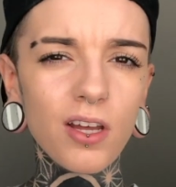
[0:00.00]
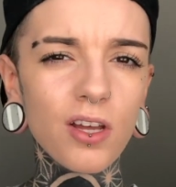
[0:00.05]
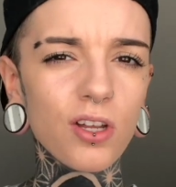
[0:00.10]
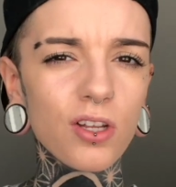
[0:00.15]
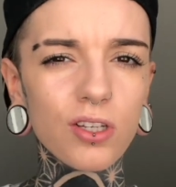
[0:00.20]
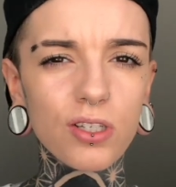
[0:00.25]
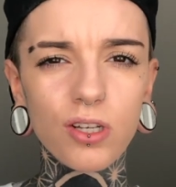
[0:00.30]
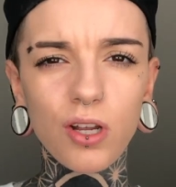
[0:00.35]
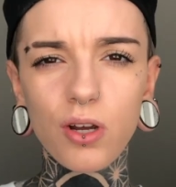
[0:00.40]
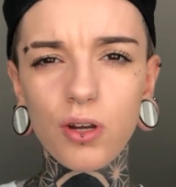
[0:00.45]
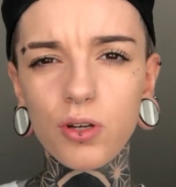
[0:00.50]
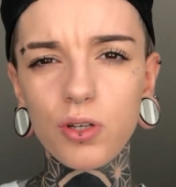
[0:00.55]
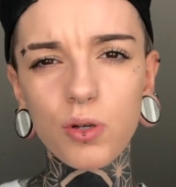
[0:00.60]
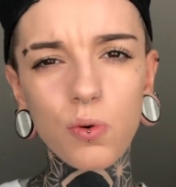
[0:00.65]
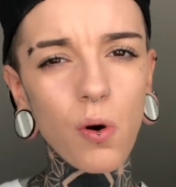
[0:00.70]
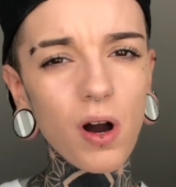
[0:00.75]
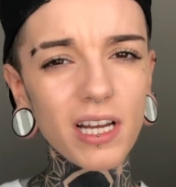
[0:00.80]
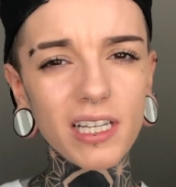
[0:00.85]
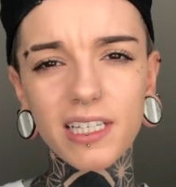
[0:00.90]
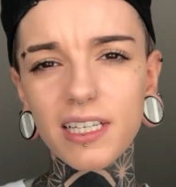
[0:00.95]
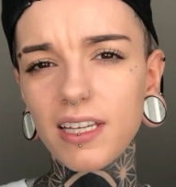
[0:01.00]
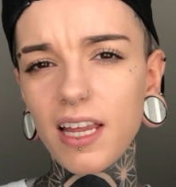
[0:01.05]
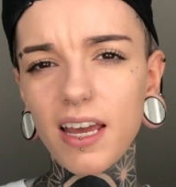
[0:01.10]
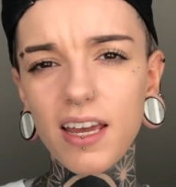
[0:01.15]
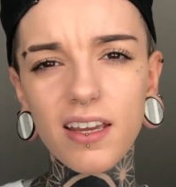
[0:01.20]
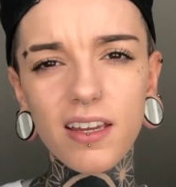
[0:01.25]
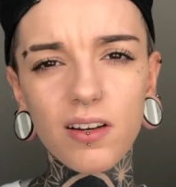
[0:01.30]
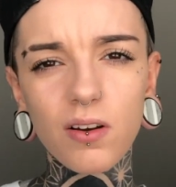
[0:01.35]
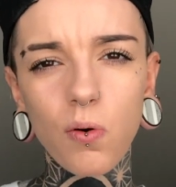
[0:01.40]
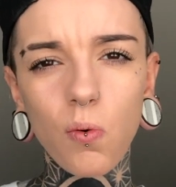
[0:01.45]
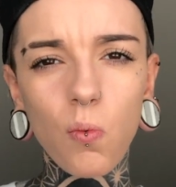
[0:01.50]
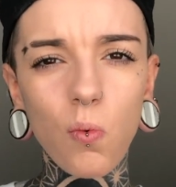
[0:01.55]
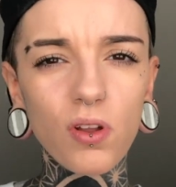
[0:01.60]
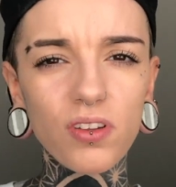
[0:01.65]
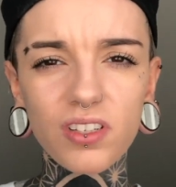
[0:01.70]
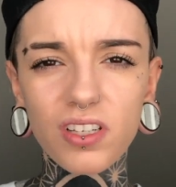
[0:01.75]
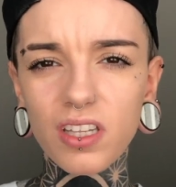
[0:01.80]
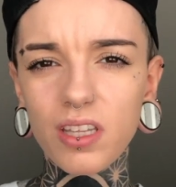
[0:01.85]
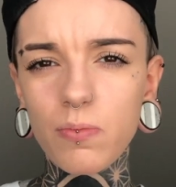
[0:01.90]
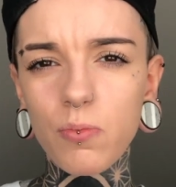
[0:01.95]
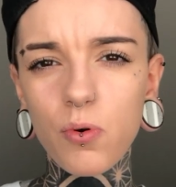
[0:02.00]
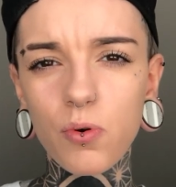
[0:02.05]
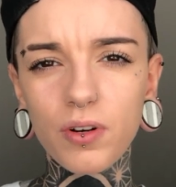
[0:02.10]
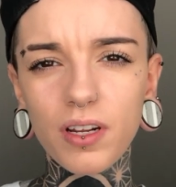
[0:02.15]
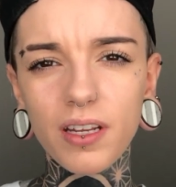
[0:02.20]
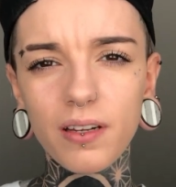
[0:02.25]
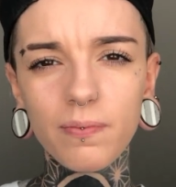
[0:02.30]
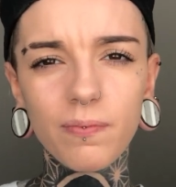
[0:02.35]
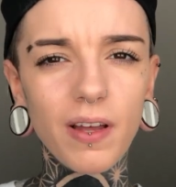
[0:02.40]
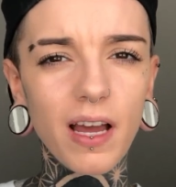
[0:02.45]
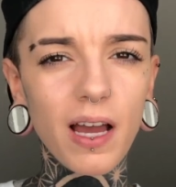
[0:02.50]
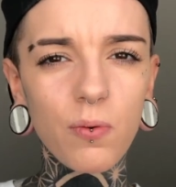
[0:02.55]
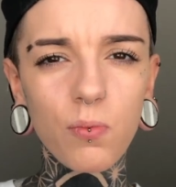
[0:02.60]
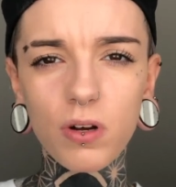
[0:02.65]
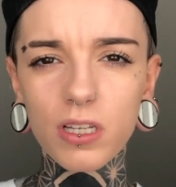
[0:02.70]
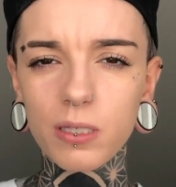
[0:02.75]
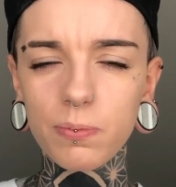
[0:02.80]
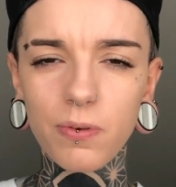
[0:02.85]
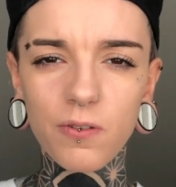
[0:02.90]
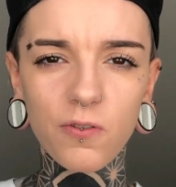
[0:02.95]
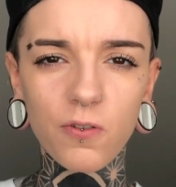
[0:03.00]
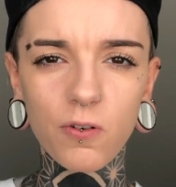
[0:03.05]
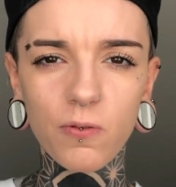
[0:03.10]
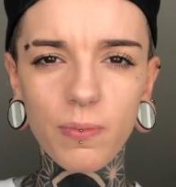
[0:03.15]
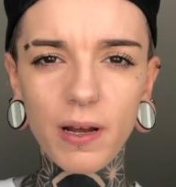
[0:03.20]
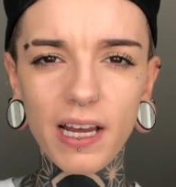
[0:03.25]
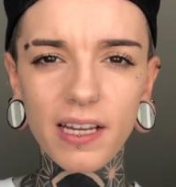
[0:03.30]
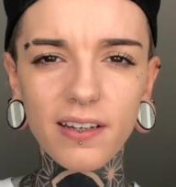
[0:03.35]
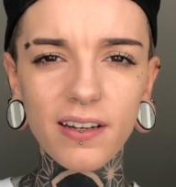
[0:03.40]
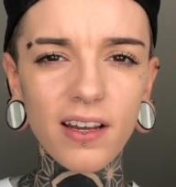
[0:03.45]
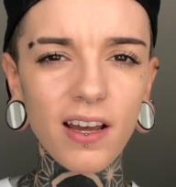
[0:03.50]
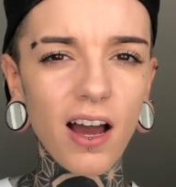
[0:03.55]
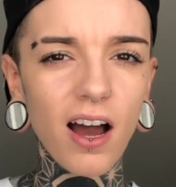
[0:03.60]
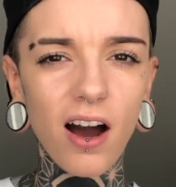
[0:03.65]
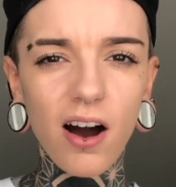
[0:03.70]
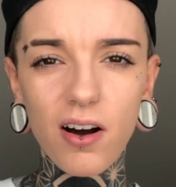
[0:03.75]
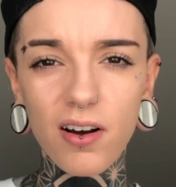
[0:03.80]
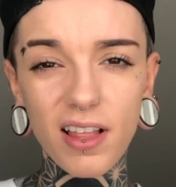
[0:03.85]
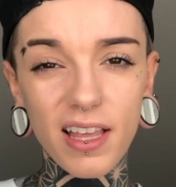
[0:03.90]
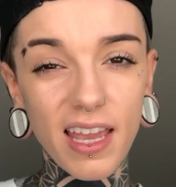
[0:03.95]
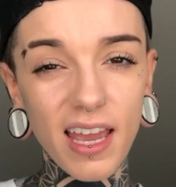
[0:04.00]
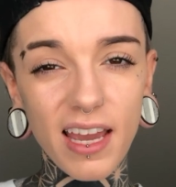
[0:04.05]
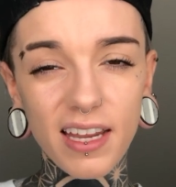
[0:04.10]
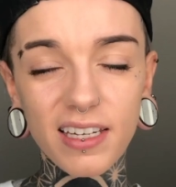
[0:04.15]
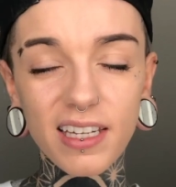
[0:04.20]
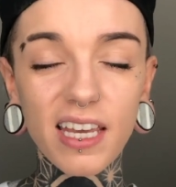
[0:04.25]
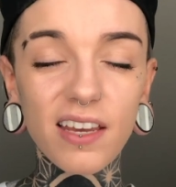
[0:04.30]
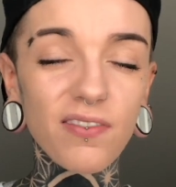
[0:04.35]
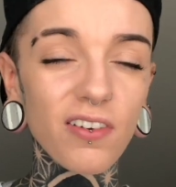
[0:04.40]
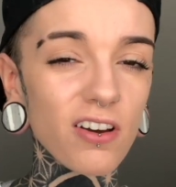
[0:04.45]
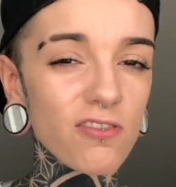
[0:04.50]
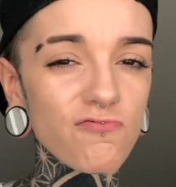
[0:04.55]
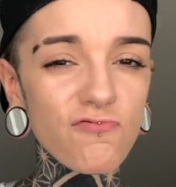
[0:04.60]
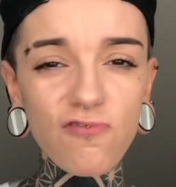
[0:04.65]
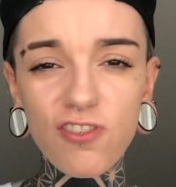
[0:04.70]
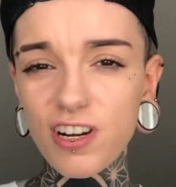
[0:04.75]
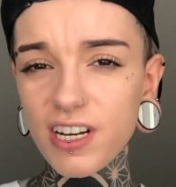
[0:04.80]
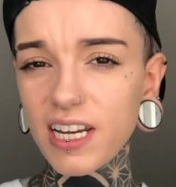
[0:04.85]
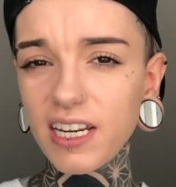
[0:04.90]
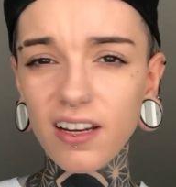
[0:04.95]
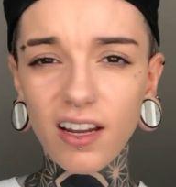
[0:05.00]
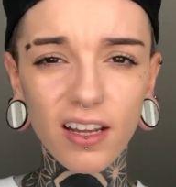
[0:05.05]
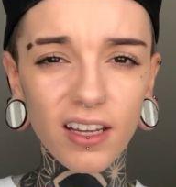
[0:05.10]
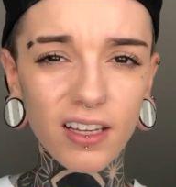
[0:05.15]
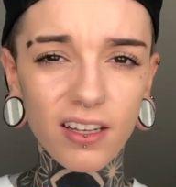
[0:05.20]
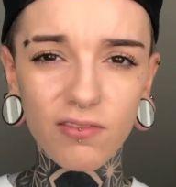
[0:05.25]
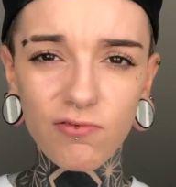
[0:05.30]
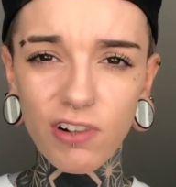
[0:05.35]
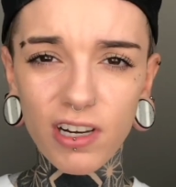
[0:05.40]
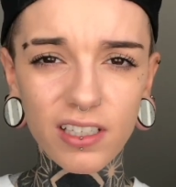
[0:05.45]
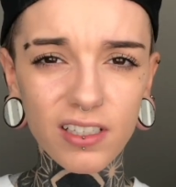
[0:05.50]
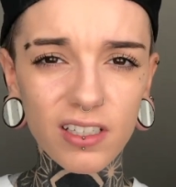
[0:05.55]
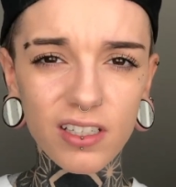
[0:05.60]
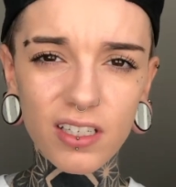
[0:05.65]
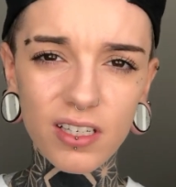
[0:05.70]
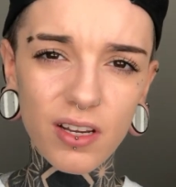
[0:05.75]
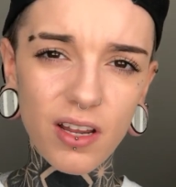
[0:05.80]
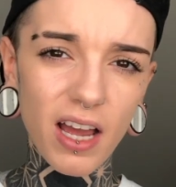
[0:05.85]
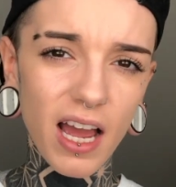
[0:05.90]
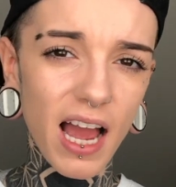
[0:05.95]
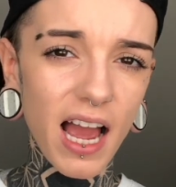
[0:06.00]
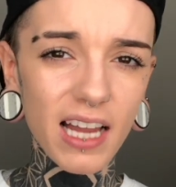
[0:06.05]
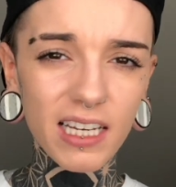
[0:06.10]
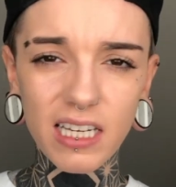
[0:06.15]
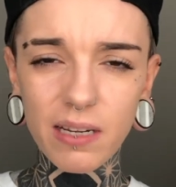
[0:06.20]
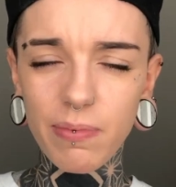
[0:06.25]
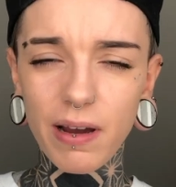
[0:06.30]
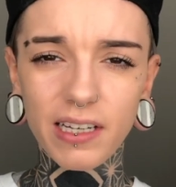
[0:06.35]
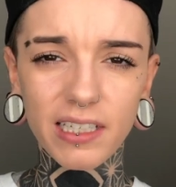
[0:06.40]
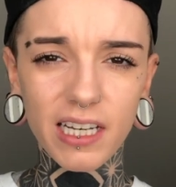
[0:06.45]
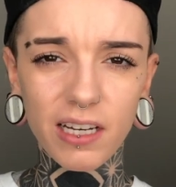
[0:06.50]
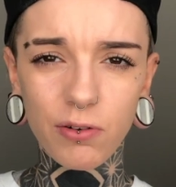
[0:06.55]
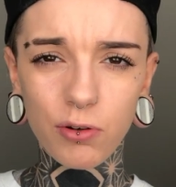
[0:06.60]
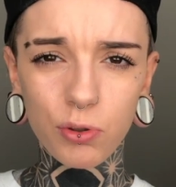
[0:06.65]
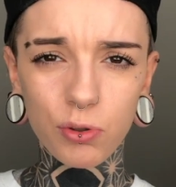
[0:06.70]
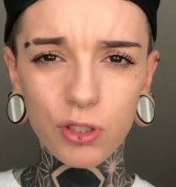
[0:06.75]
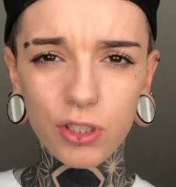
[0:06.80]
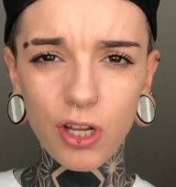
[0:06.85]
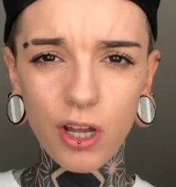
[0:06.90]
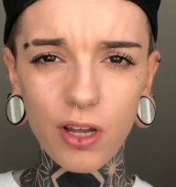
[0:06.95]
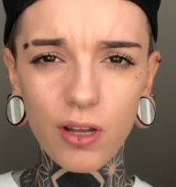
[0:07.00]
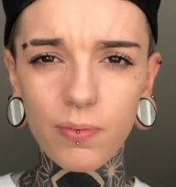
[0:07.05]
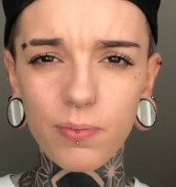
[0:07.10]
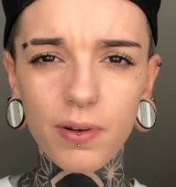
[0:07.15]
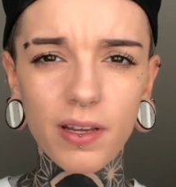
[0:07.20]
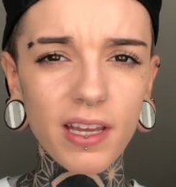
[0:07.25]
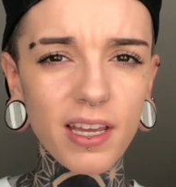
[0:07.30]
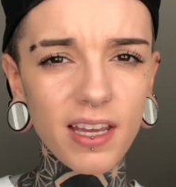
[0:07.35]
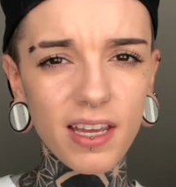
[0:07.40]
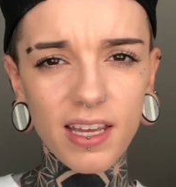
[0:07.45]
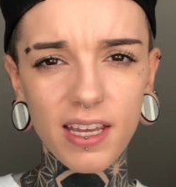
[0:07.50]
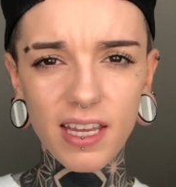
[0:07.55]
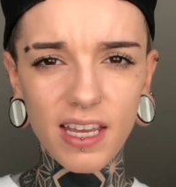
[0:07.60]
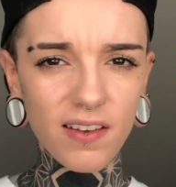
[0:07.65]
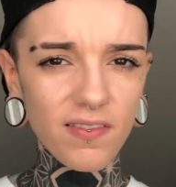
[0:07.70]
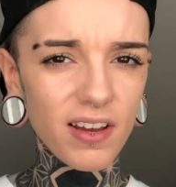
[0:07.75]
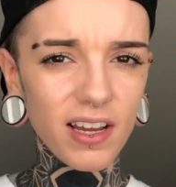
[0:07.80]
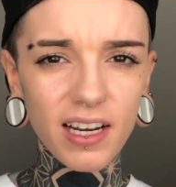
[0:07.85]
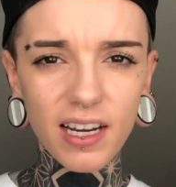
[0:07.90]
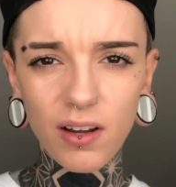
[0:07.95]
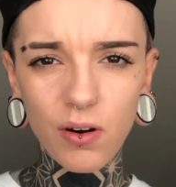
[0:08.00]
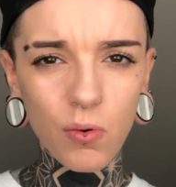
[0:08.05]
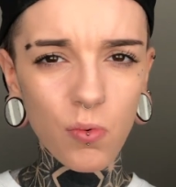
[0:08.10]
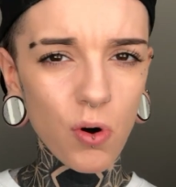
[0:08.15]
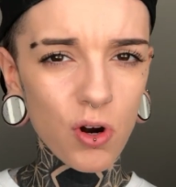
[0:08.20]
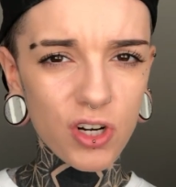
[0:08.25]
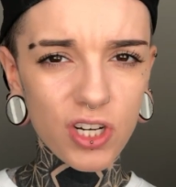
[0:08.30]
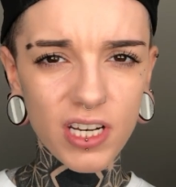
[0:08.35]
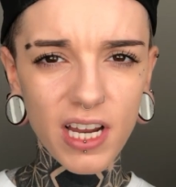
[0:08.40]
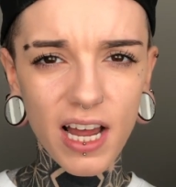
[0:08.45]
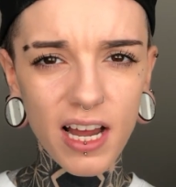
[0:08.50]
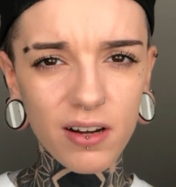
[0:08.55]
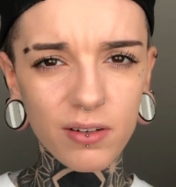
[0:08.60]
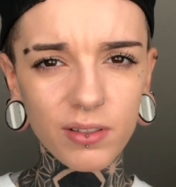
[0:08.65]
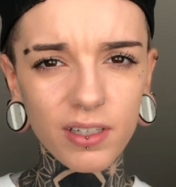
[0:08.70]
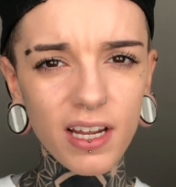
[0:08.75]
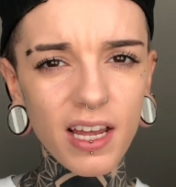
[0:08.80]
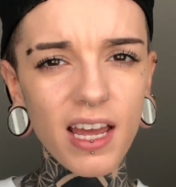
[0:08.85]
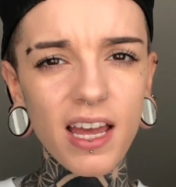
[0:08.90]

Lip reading: So twice a day, once in the morning and once before bed, I'll again give it a really light rinse, antibacterial soap, give it a little wash down,